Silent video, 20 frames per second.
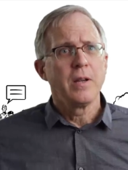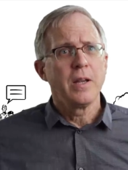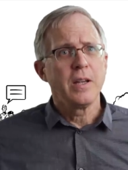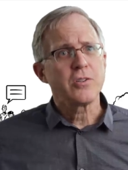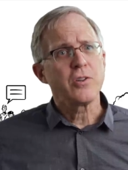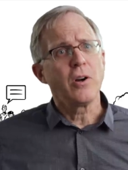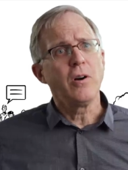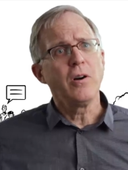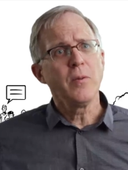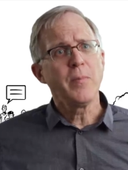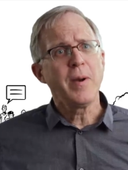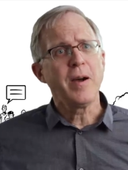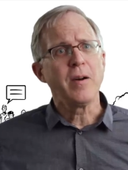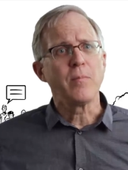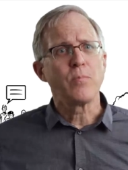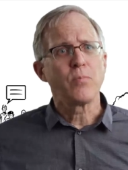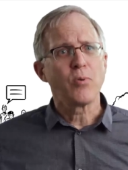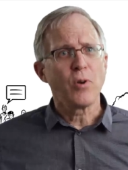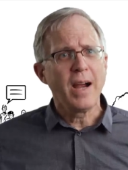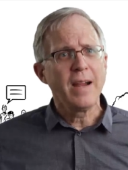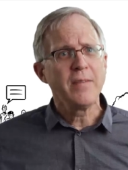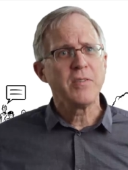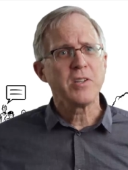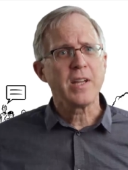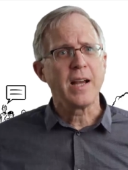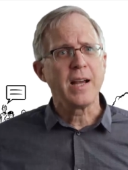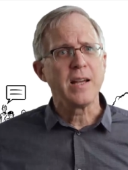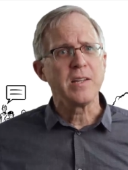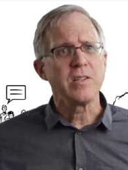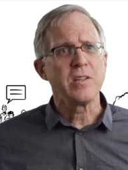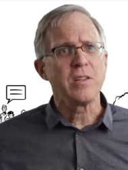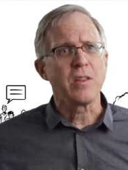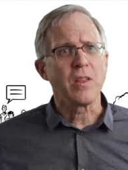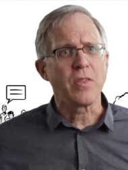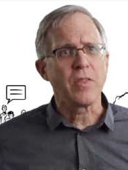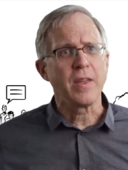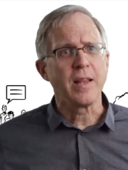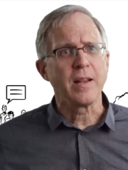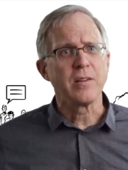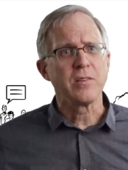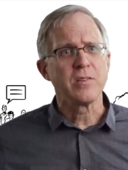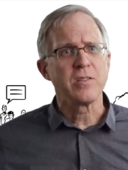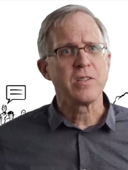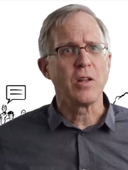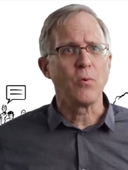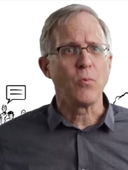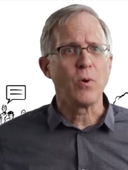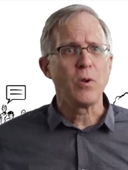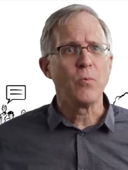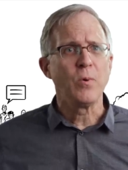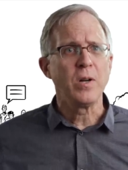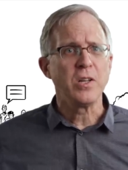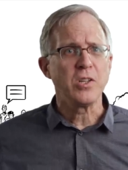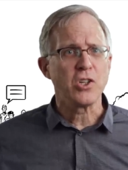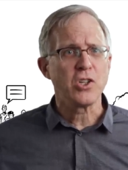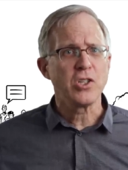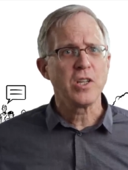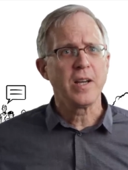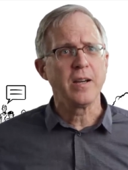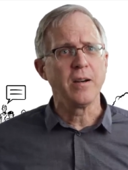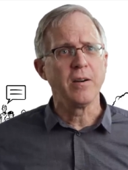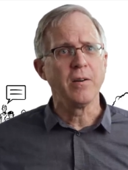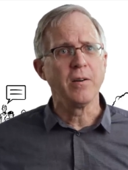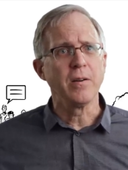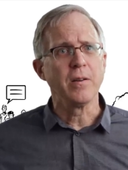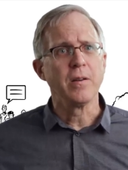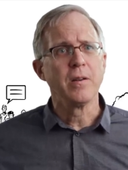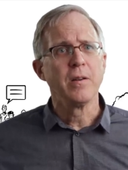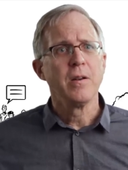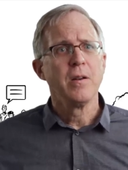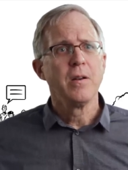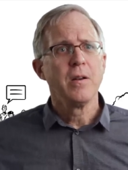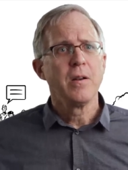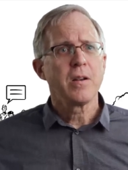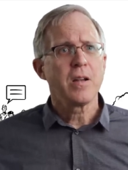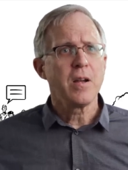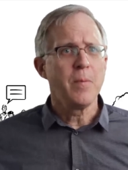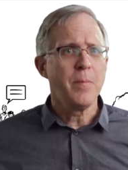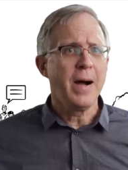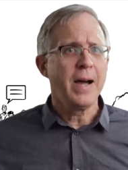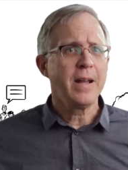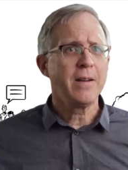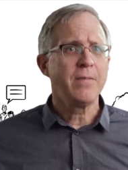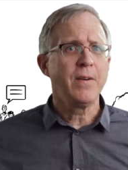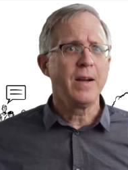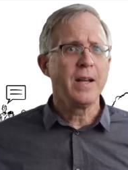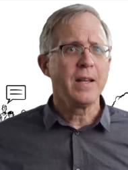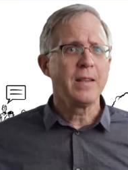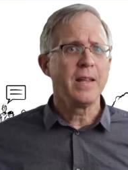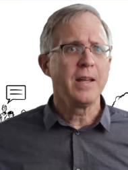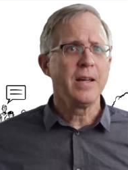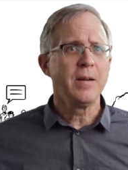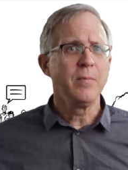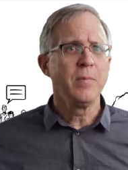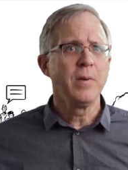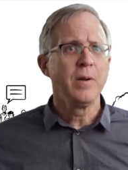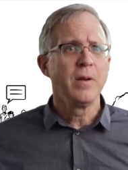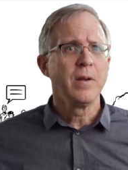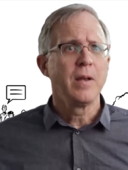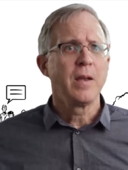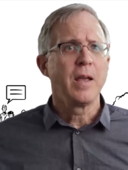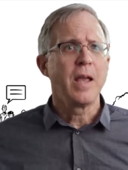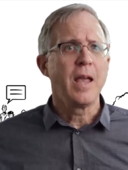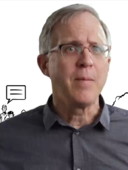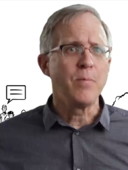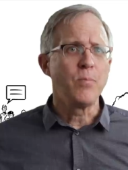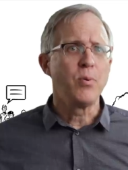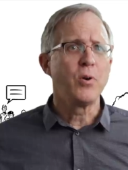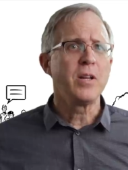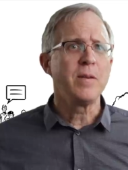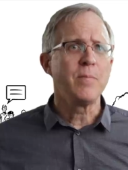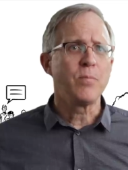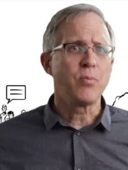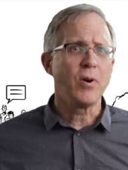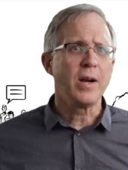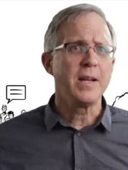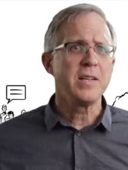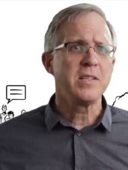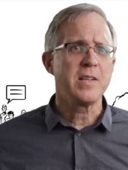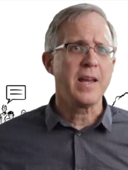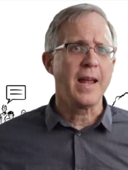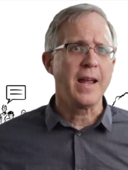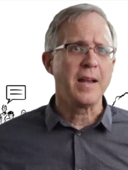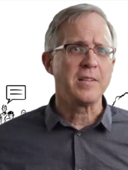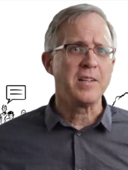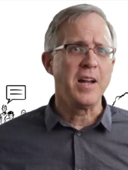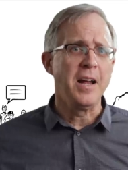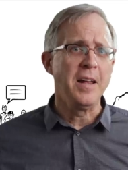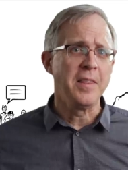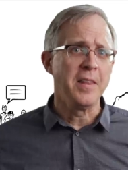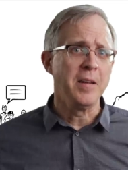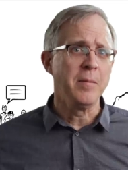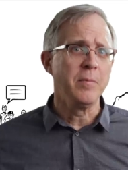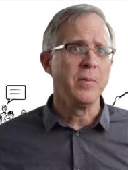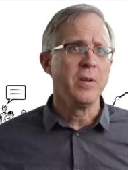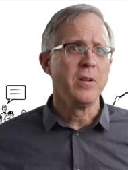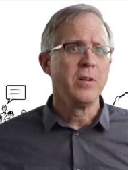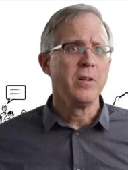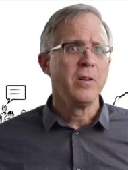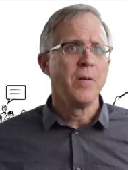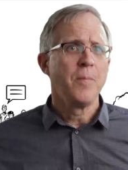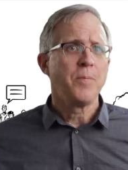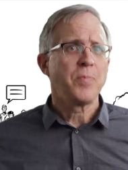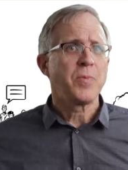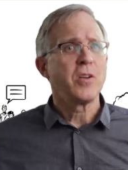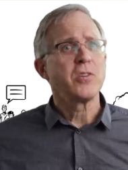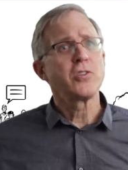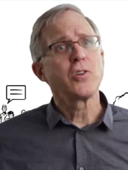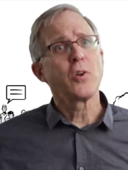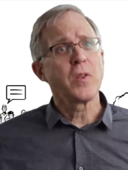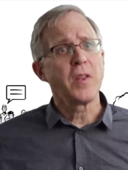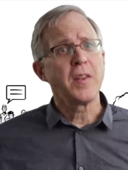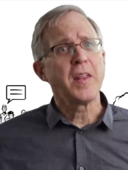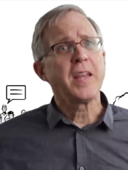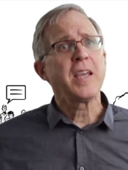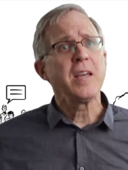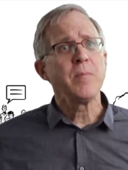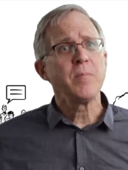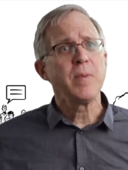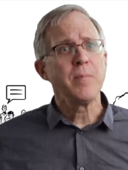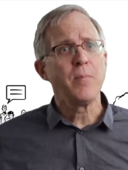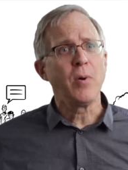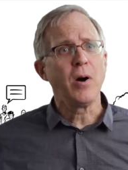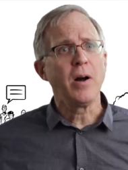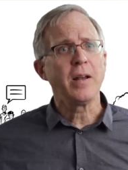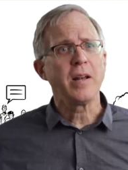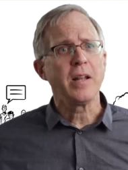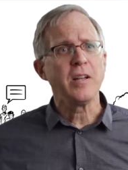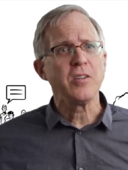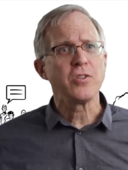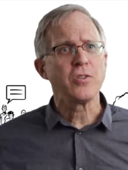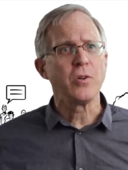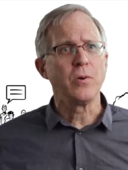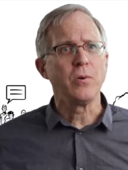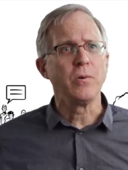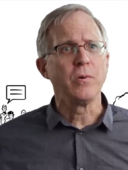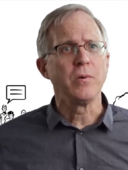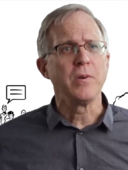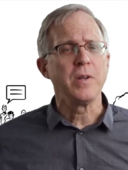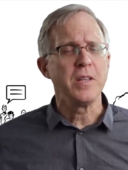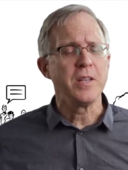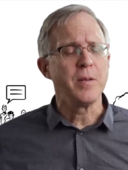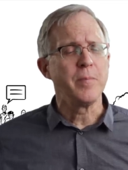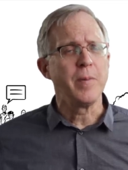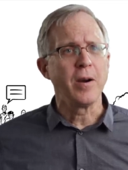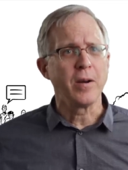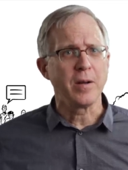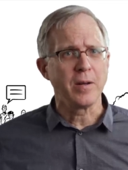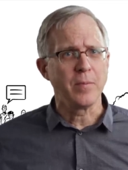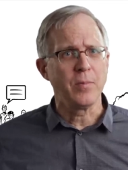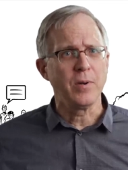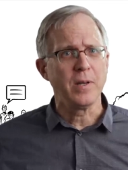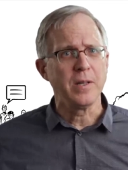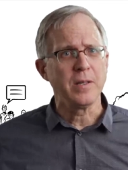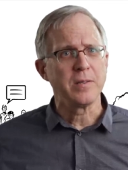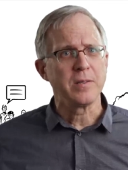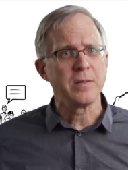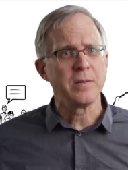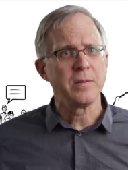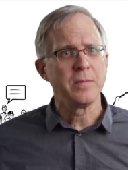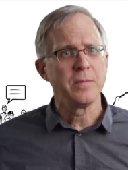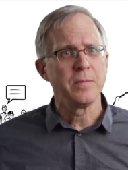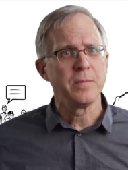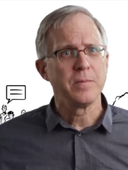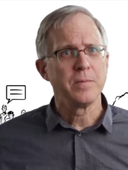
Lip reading: It's all about privatizing the things that we once shared, commodifying them, and putting price tags on them so that they can be bought and sold in the marketplace.